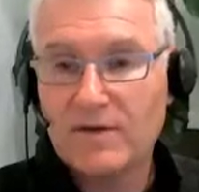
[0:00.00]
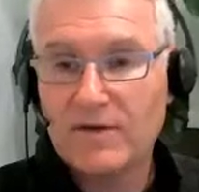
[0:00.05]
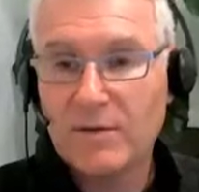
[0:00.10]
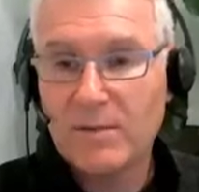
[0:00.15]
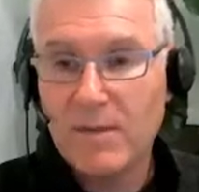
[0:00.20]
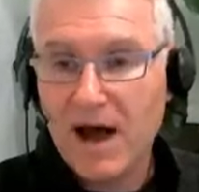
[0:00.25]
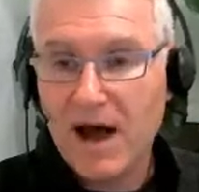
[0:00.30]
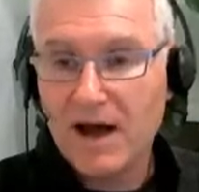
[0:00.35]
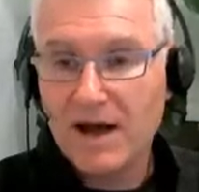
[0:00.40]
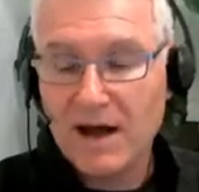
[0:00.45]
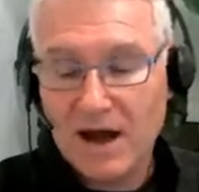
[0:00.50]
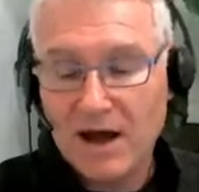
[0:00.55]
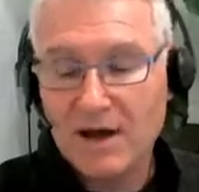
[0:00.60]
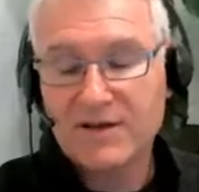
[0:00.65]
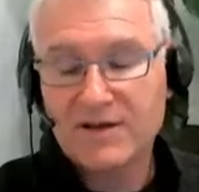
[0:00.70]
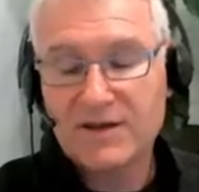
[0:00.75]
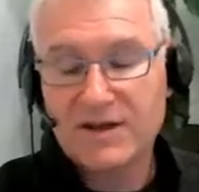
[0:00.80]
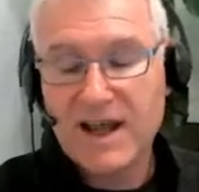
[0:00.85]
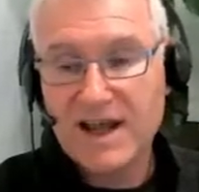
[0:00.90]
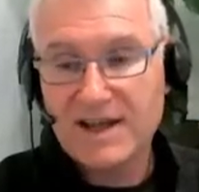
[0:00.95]
for
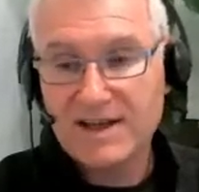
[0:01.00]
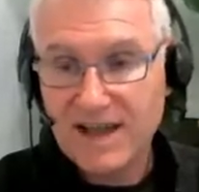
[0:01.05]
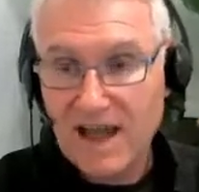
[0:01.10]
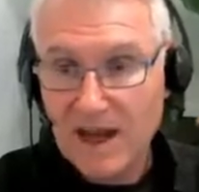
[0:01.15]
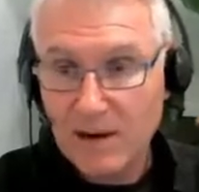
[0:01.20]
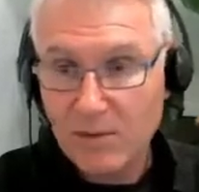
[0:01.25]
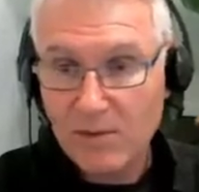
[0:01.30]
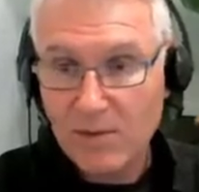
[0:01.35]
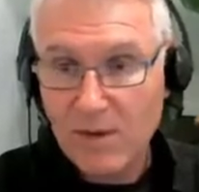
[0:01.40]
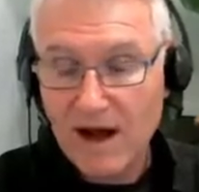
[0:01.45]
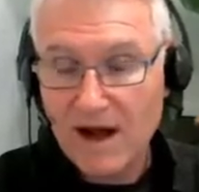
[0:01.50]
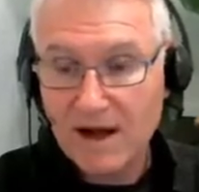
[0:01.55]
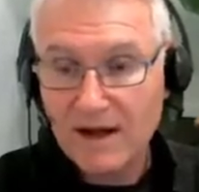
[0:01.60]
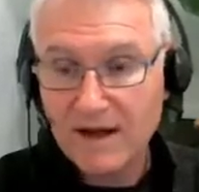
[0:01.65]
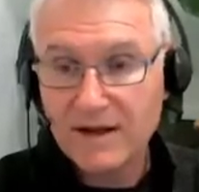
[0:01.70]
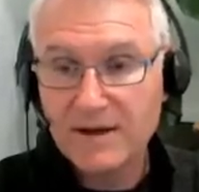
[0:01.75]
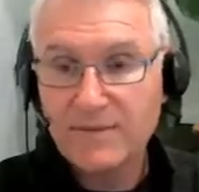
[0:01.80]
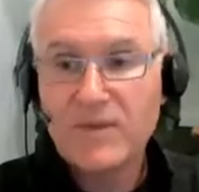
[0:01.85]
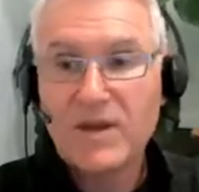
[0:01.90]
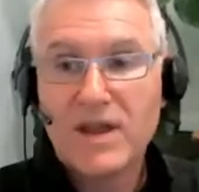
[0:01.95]
scarce labor
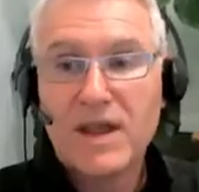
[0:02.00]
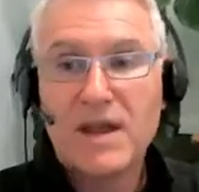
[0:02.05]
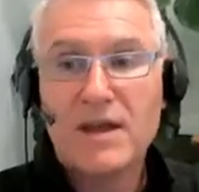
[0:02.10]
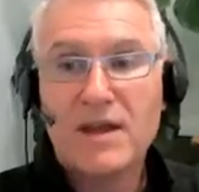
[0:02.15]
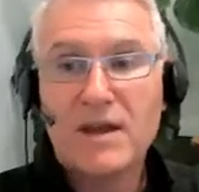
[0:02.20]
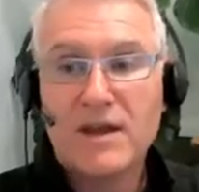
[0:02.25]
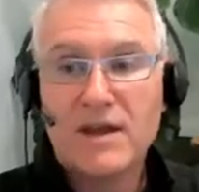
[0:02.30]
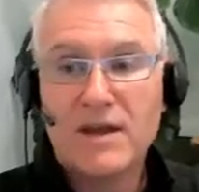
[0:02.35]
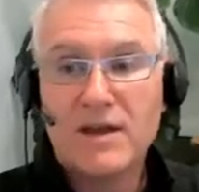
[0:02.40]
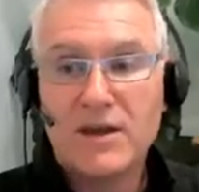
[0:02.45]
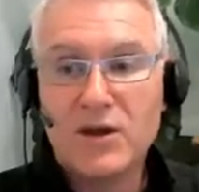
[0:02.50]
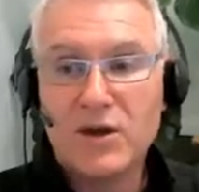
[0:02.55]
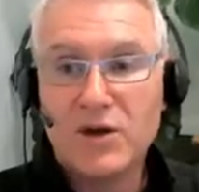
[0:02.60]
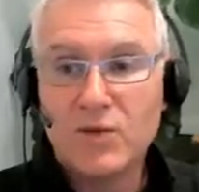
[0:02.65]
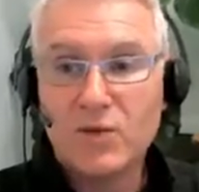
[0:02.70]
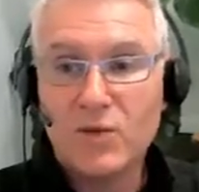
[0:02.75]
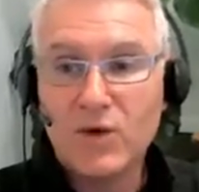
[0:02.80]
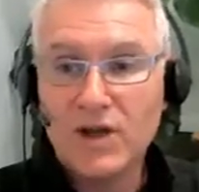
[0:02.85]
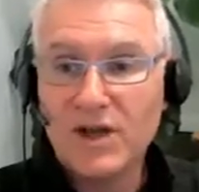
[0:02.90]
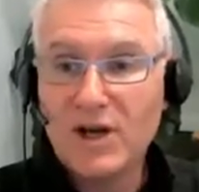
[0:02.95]
market.
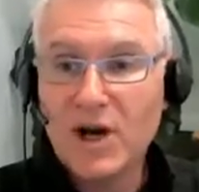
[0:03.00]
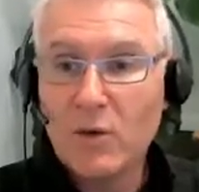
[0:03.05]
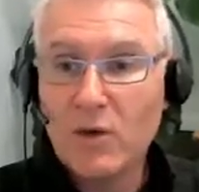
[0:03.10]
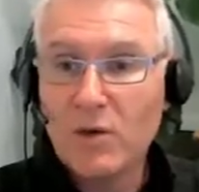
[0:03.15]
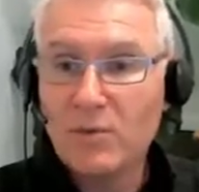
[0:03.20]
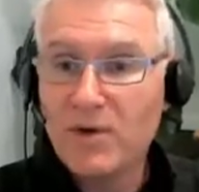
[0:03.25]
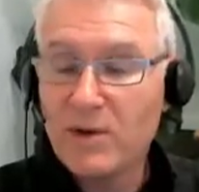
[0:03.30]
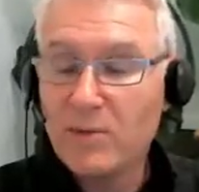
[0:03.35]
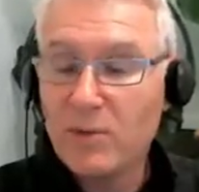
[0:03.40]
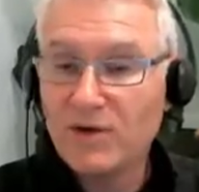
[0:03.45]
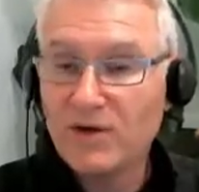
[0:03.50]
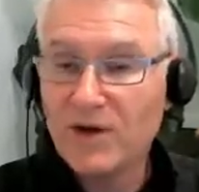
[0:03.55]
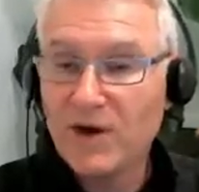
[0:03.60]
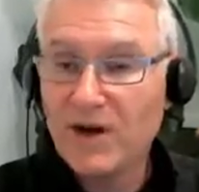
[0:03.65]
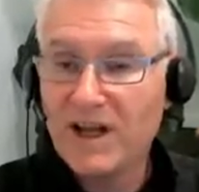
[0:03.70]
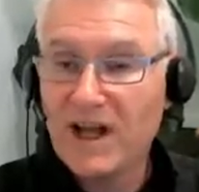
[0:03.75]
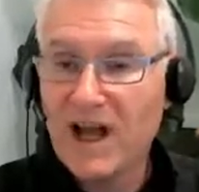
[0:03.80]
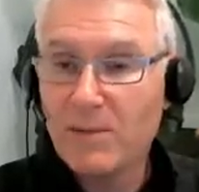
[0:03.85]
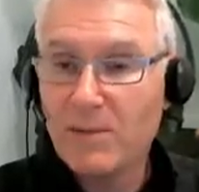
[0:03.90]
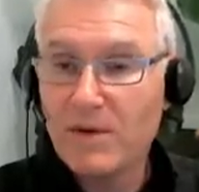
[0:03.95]
You really don't want people
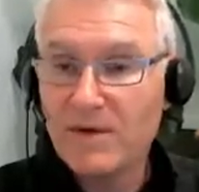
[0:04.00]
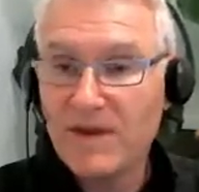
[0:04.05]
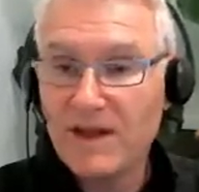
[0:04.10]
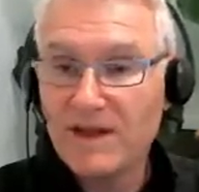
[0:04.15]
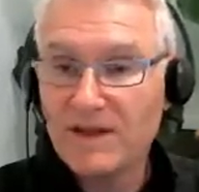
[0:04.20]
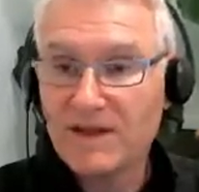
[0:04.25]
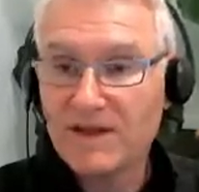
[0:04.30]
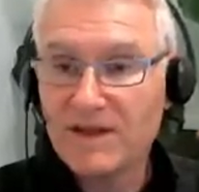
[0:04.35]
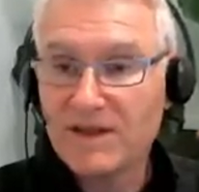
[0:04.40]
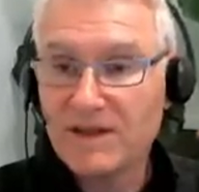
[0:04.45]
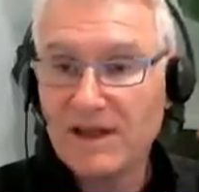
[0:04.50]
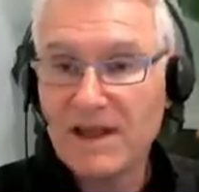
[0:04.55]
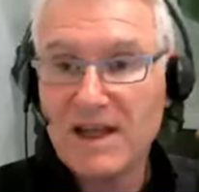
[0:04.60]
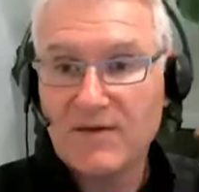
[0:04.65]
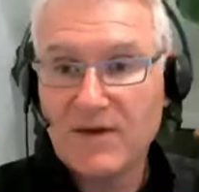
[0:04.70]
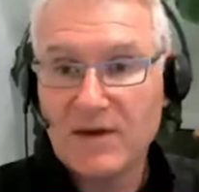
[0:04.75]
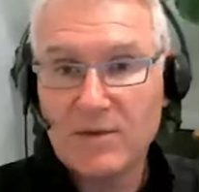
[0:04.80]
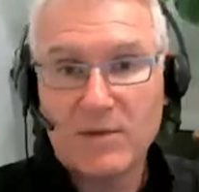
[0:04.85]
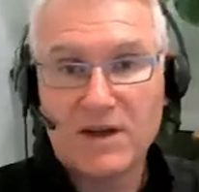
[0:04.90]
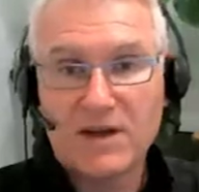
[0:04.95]
turning up and then just
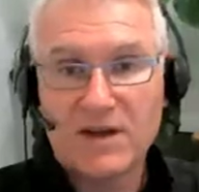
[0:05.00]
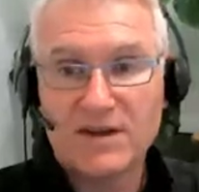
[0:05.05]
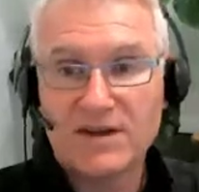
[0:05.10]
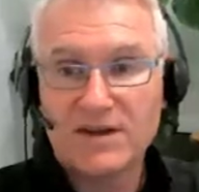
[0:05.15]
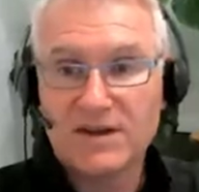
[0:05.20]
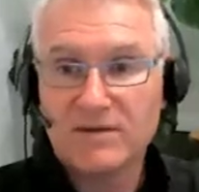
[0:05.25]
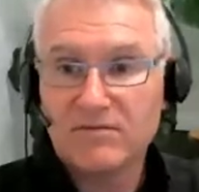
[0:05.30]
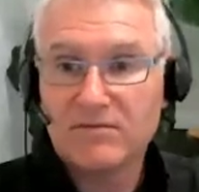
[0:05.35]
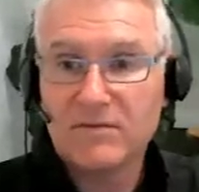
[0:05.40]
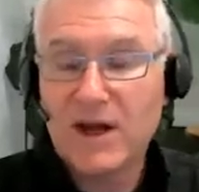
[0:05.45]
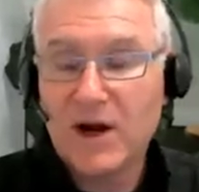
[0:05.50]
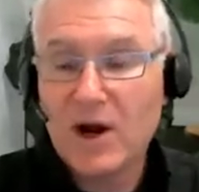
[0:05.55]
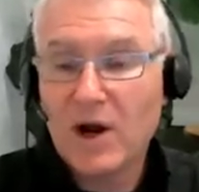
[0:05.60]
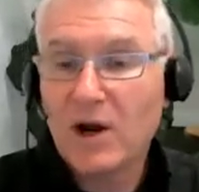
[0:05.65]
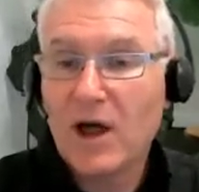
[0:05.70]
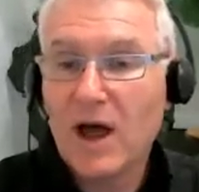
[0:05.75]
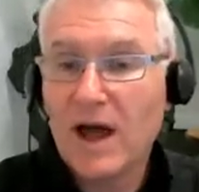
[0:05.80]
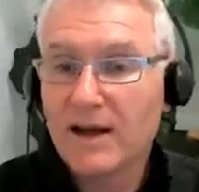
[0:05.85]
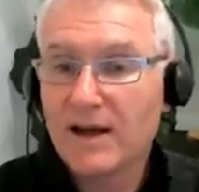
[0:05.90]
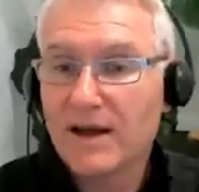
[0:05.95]
leaving because they
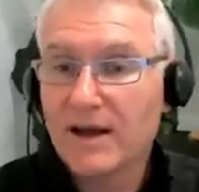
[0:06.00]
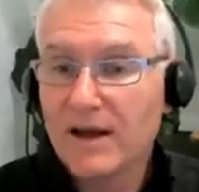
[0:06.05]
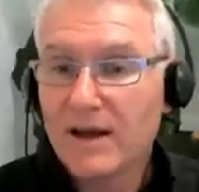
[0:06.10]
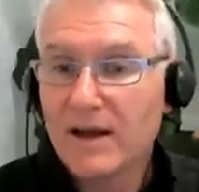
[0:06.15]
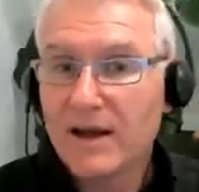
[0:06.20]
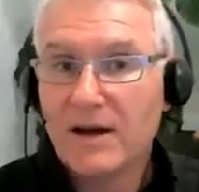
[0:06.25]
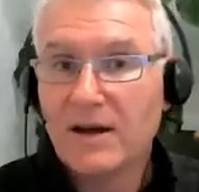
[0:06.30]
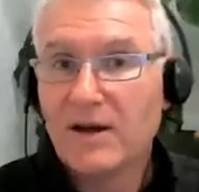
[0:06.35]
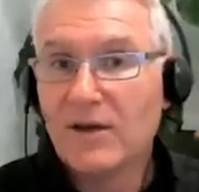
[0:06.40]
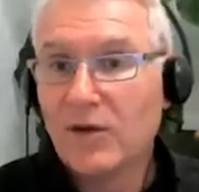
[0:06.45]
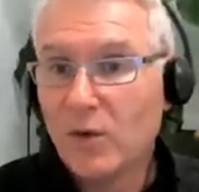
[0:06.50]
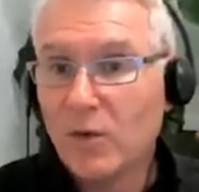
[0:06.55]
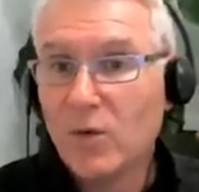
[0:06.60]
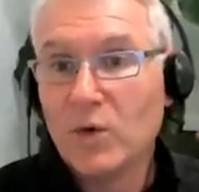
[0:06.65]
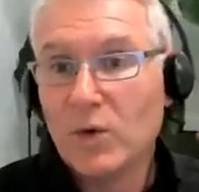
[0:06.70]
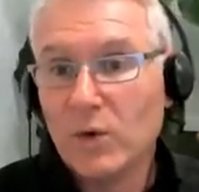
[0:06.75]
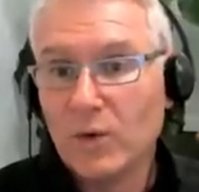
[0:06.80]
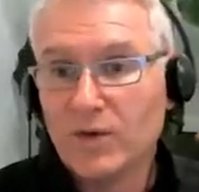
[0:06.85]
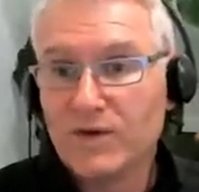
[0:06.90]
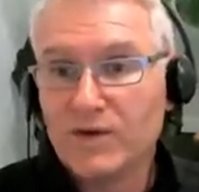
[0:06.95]
don't like the
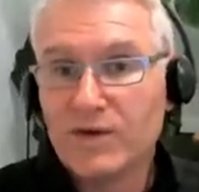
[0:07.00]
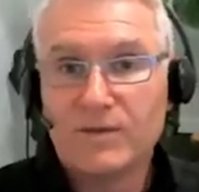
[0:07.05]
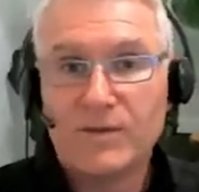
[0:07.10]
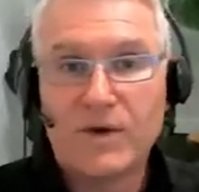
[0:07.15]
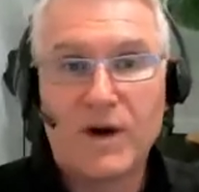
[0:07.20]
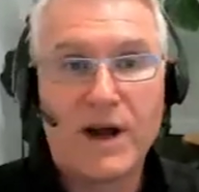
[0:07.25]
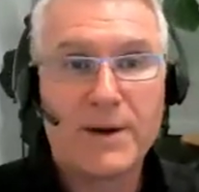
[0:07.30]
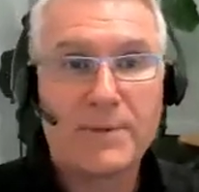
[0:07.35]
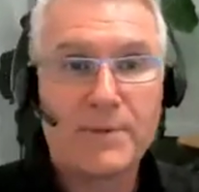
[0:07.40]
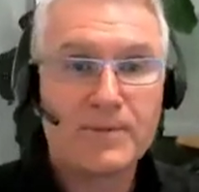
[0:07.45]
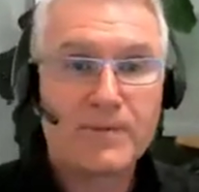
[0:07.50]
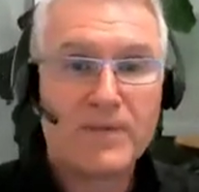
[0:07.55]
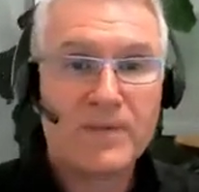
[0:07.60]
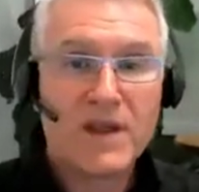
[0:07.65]
rules, right?